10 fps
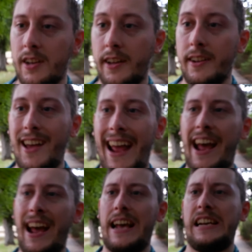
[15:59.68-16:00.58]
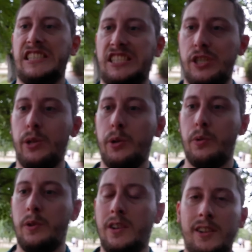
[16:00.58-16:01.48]
And an
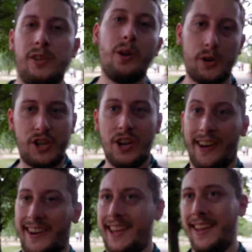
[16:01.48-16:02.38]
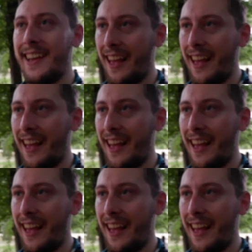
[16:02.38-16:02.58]
you, not shiny.